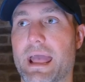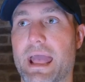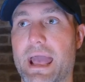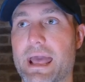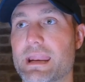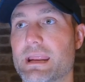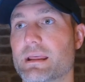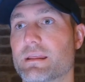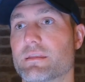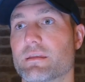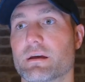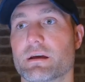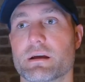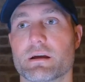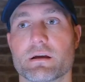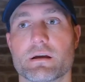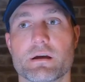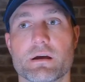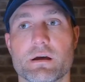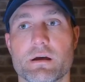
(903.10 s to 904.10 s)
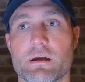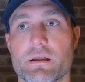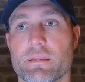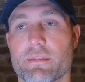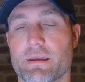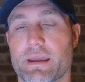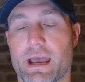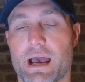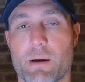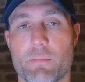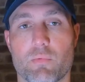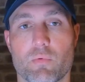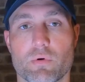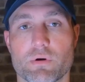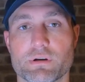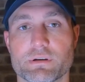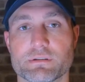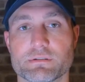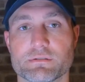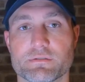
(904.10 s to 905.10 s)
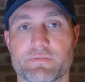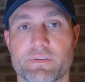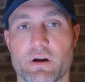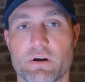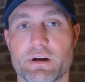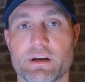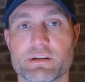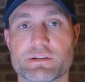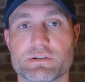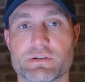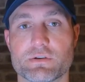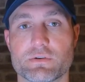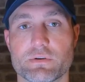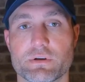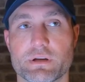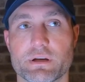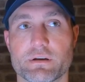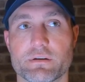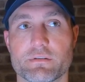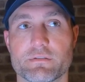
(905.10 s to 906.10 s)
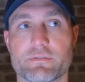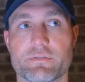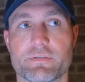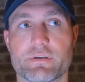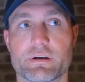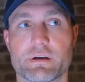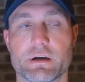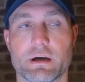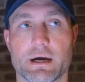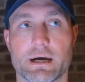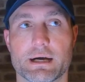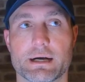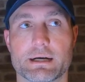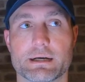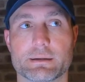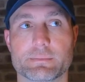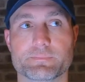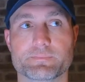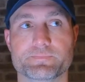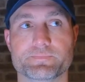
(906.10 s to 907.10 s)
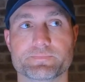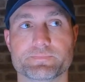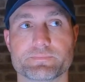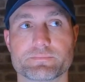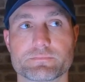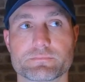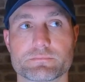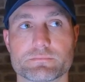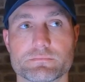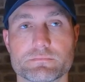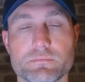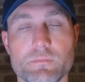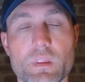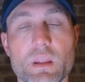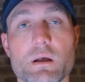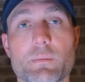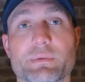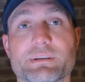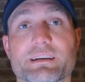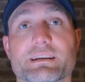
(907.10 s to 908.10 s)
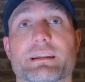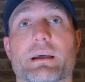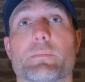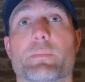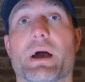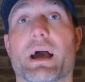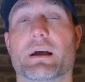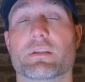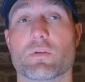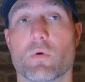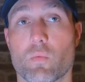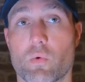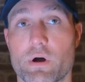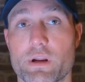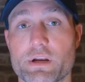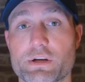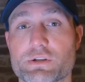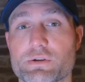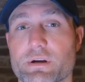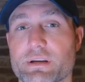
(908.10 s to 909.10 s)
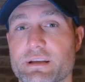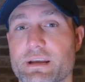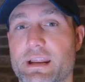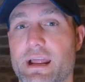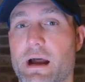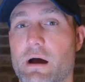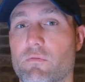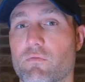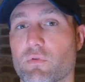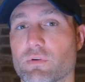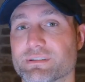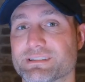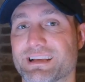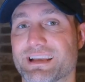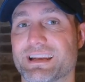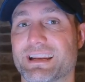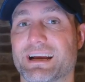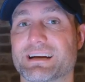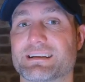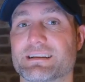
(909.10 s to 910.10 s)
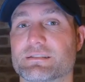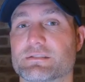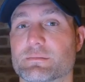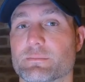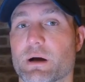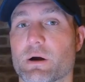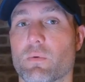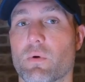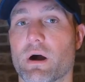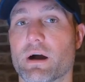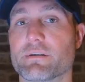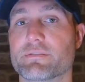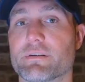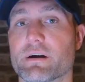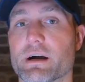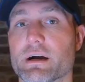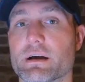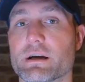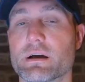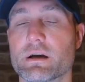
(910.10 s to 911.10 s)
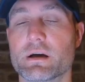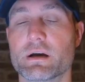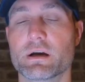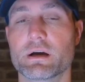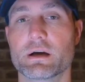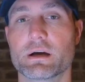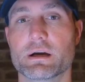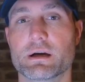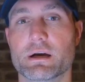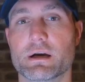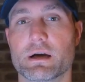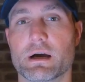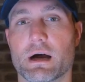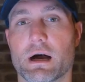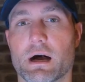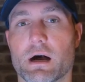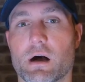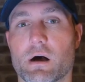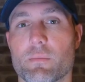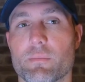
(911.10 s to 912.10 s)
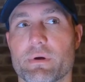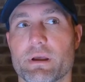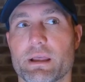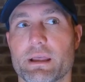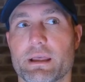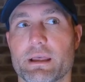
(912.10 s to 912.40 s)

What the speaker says: anything. The app was very intuitive. Let me take that back. The one issue I did have was connecting to my Wi-Fi. I